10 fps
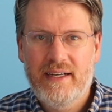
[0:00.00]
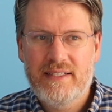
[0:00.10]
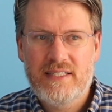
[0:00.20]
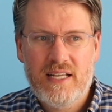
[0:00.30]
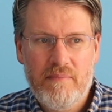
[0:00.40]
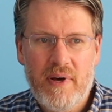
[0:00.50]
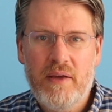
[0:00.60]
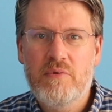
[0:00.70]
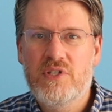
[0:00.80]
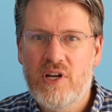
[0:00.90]

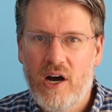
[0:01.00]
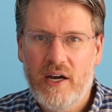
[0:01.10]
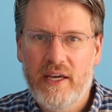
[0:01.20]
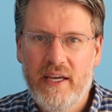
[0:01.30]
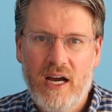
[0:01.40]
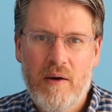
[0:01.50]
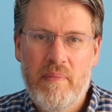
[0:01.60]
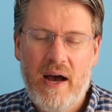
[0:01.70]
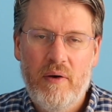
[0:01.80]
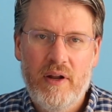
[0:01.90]
Somebody was talking
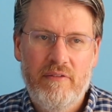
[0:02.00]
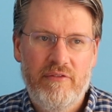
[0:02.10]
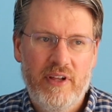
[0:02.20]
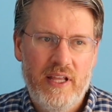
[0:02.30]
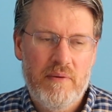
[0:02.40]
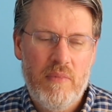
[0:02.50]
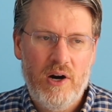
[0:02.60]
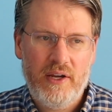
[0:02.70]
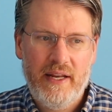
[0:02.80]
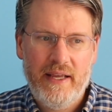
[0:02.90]
about affiliate
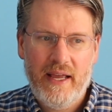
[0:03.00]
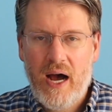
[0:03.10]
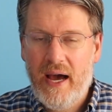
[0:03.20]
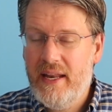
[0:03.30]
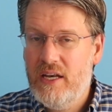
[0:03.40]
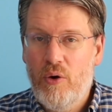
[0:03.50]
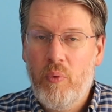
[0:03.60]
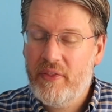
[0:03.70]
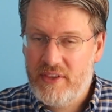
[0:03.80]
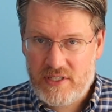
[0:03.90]
marketing. I didn't know
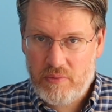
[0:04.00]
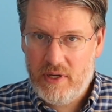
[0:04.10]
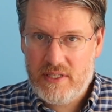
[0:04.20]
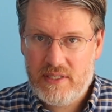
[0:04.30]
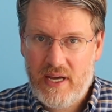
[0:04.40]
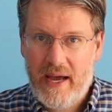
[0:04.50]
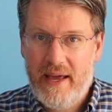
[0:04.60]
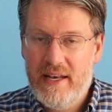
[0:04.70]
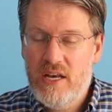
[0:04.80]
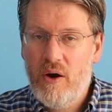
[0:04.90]
what this was. I
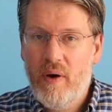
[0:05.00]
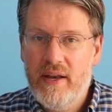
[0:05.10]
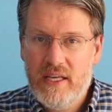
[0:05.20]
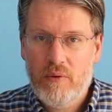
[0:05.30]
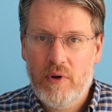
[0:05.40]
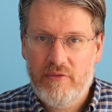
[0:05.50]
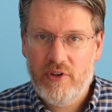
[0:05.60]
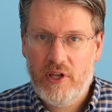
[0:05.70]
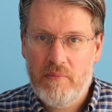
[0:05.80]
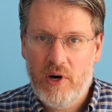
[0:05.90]
had no idea what
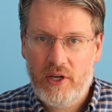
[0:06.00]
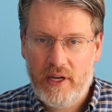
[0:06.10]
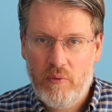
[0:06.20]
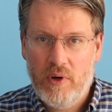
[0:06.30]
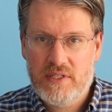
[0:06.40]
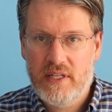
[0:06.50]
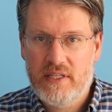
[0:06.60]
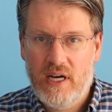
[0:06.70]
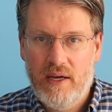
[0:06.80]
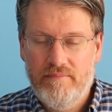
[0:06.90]
affiliate marketing was at the
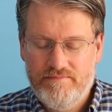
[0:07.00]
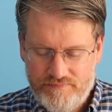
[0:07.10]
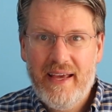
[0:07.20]
time.